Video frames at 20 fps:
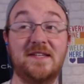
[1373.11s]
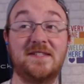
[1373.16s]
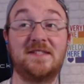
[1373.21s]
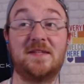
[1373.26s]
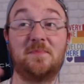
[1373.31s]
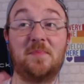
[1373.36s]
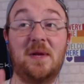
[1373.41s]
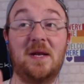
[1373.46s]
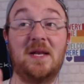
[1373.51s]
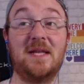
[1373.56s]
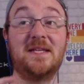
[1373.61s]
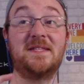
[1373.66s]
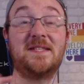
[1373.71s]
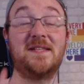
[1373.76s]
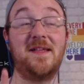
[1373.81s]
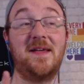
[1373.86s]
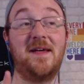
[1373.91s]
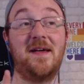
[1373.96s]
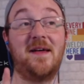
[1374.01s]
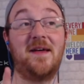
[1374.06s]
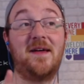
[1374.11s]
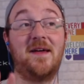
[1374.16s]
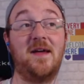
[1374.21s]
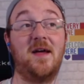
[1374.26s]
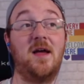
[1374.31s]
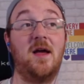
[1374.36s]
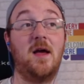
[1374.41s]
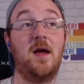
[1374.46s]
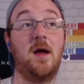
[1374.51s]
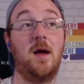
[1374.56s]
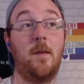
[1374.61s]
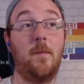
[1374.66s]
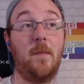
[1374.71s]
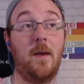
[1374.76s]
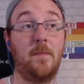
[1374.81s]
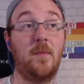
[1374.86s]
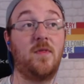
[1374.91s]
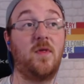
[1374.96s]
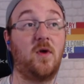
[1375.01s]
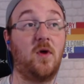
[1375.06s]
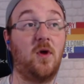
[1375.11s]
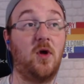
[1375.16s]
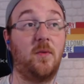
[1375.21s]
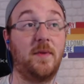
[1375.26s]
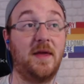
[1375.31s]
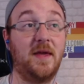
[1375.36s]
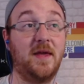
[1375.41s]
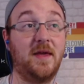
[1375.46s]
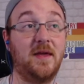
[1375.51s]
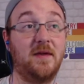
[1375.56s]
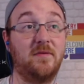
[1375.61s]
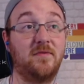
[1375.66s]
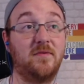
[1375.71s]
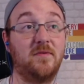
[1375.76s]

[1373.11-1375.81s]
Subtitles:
the police there, my mother called me Eve.